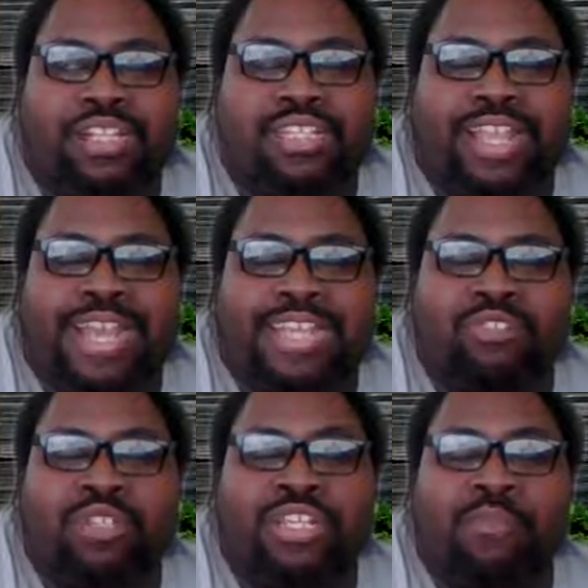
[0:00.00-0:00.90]
couldn't cash
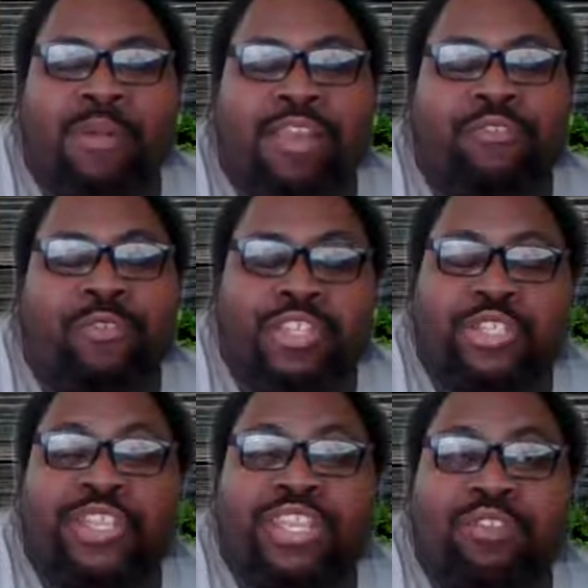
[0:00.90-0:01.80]
on anybody face
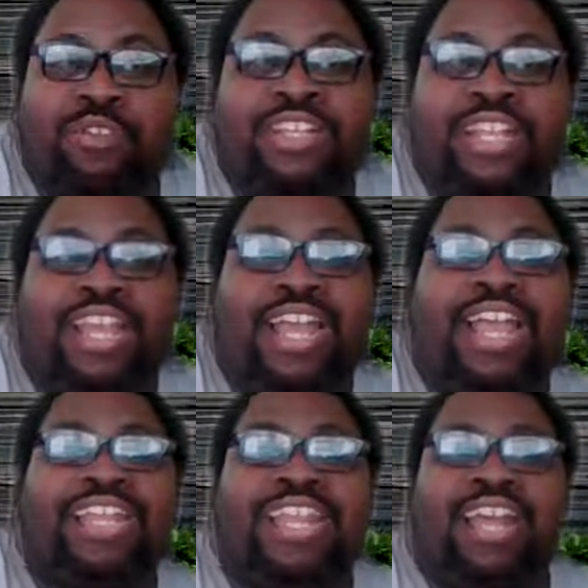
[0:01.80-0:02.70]
or heel right now.
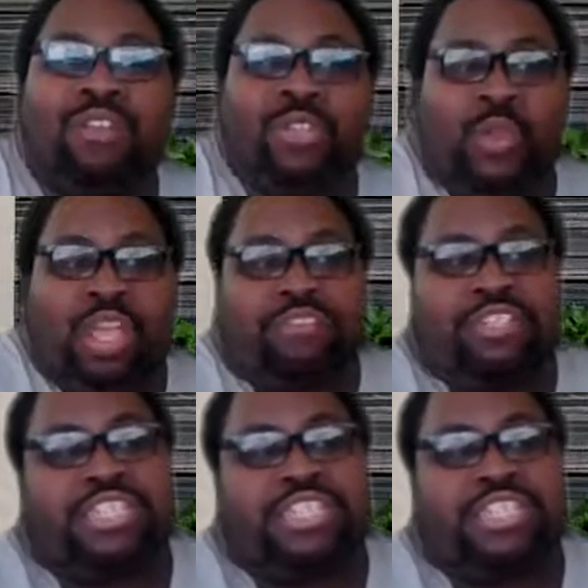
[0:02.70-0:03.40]
And now you have the